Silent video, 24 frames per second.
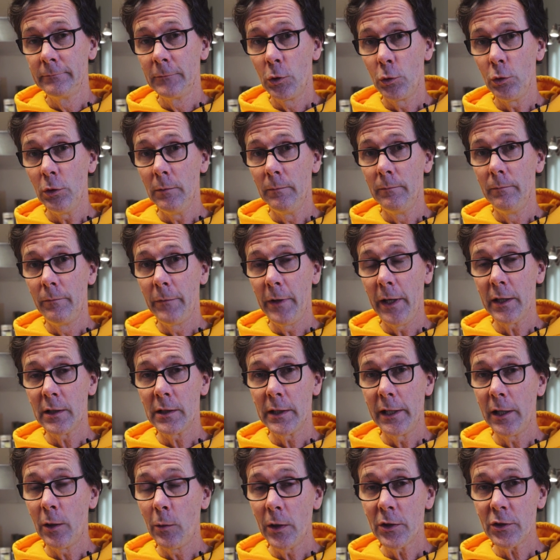Cool, thanks.
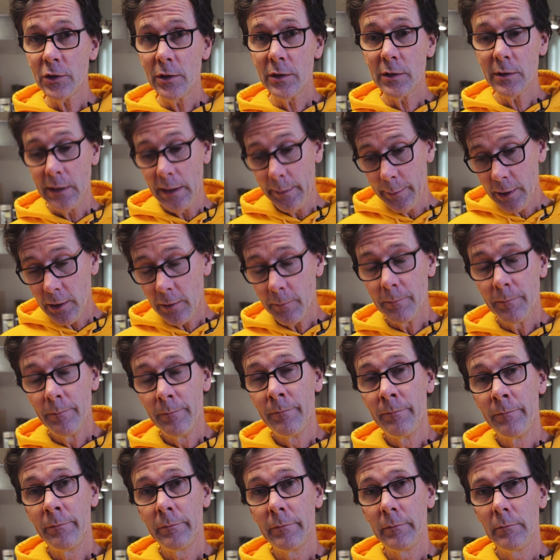Any questions? Let me know.
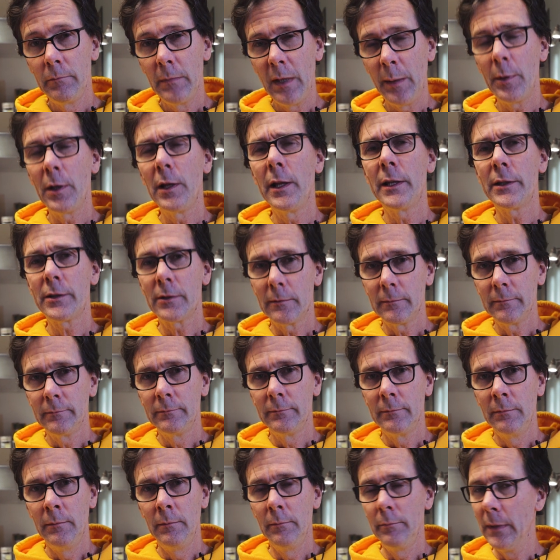Maybe I'll answer.
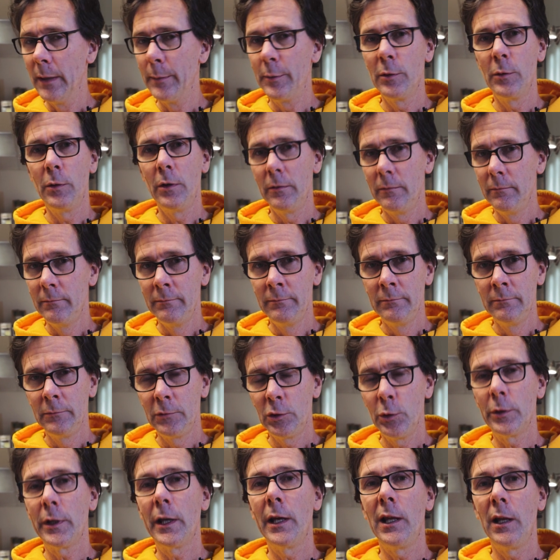Maybe I won't.
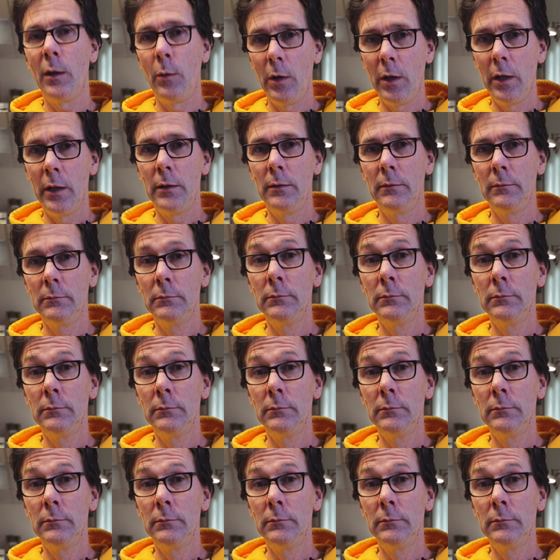do what the hell I want.